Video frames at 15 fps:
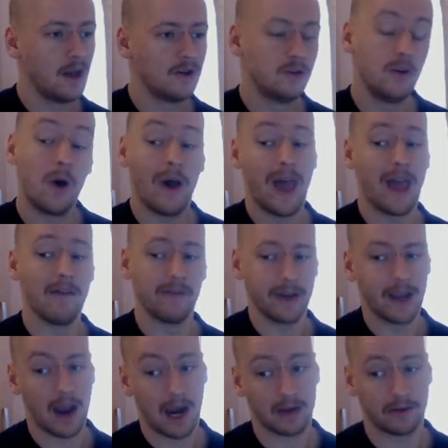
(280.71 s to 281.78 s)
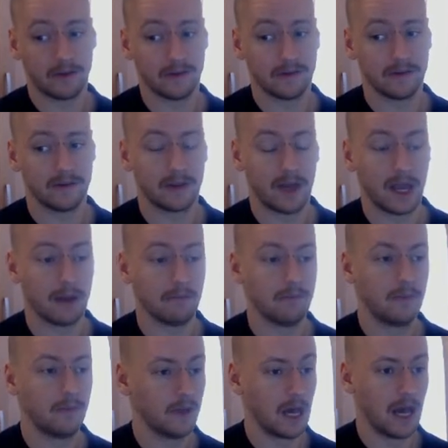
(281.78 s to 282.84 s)
Not every character is the same.
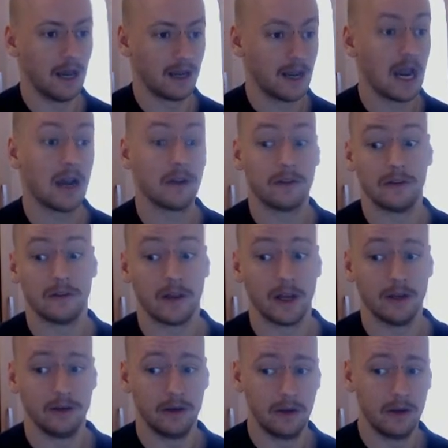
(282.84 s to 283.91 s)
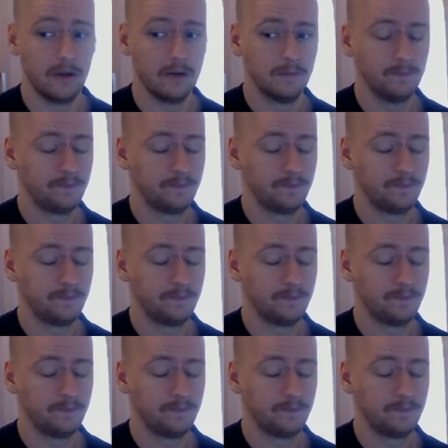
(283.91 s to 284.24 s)
Characters like Nu,